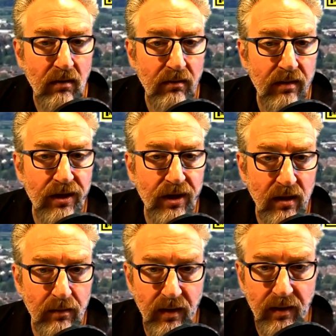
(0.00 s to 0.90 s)
this
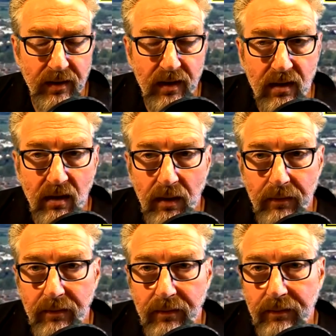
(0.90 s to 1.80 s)
judgment at this time.
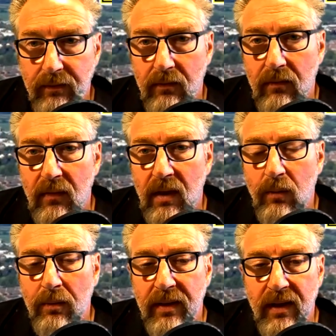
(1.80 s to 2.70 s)
It
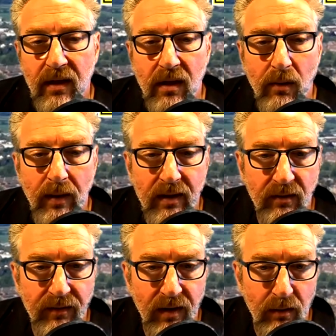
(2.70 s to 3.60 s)
would be incorrect
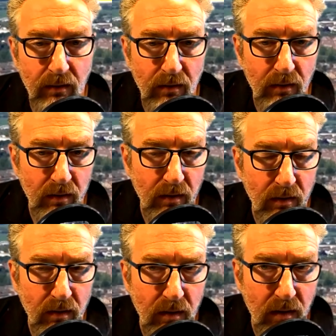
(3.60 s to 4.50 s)
of you
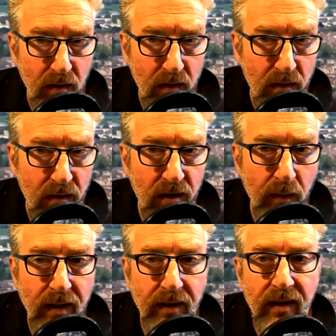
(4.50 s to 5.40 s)
to do
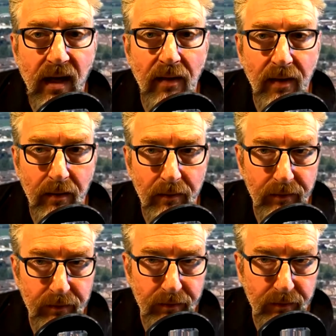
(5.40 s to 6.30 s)
anything other.
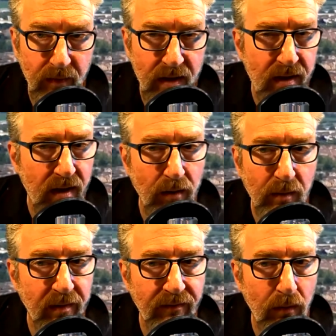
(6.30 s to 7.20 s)
Don't
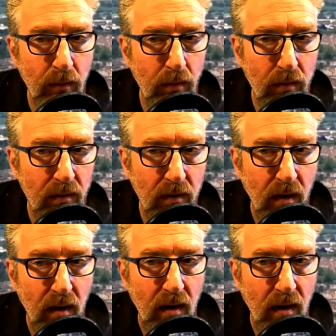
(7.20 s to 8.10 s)
be fooled
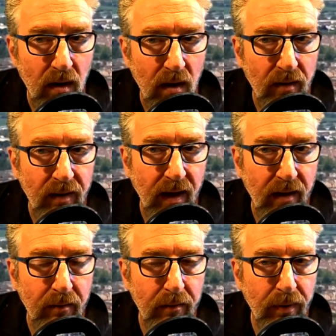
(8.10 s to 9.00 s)
that
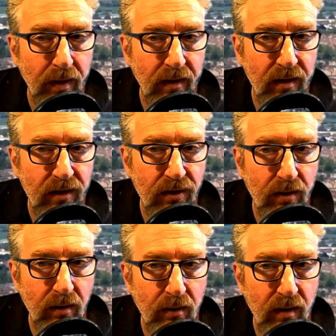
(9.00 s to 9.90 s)
putting this
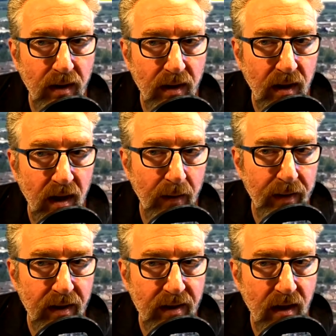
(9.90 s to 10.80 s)
through, allowing
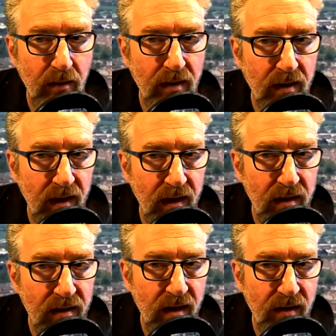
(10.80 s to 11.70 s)
it to go to the
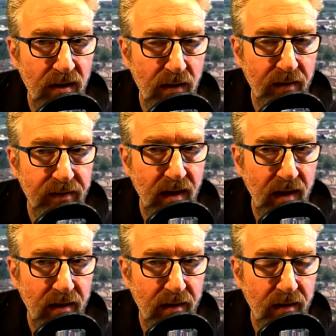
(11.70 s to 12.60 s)
Secretary of
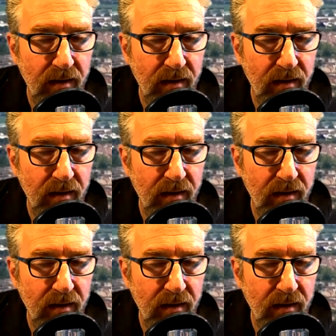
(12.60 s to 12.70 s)
State,